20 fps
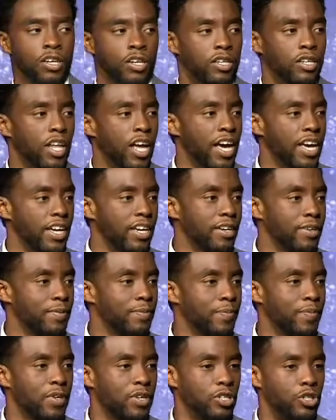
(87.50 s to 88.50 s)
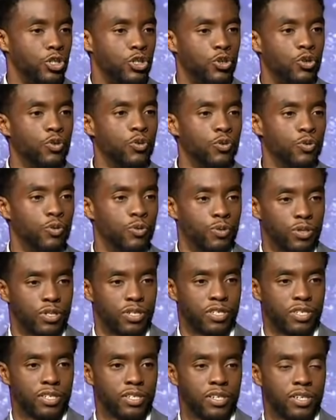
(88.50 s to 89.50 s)
look like
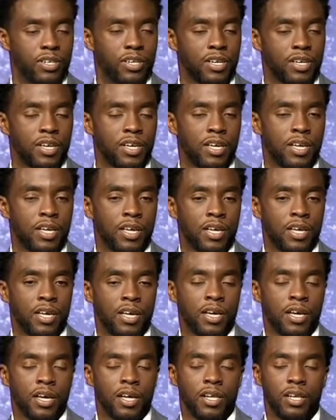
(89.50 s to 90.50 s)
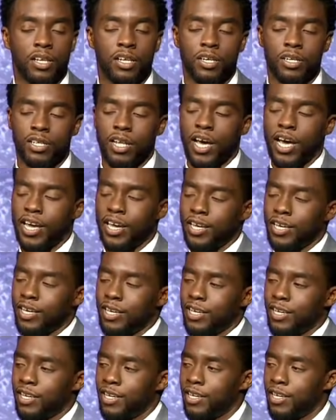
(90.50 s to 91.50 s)
jewels, look like